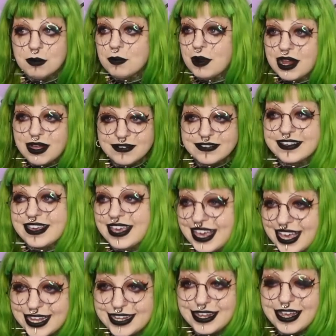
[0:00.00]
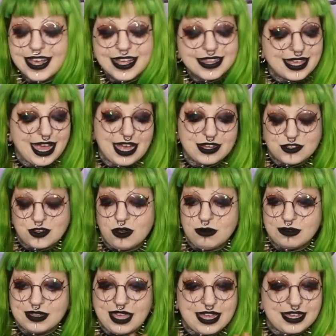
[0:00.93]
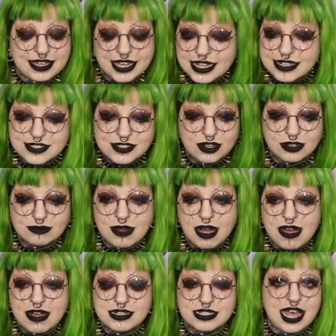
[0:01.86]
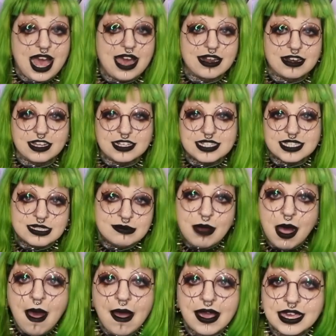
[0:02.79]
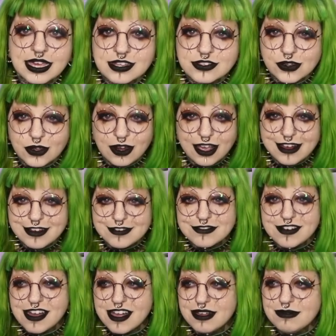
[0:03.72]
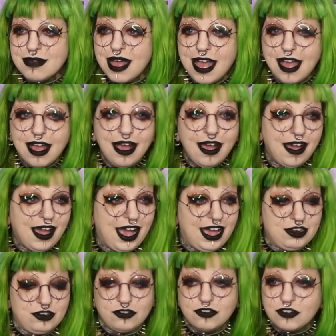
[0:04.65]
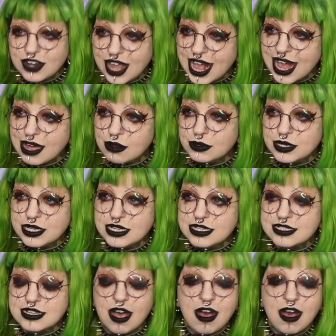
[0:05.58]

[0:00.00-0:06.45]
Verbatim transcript: When I was a kid, they had Doc, they had kids Doc Martens that had like Smarties all over them and flowers.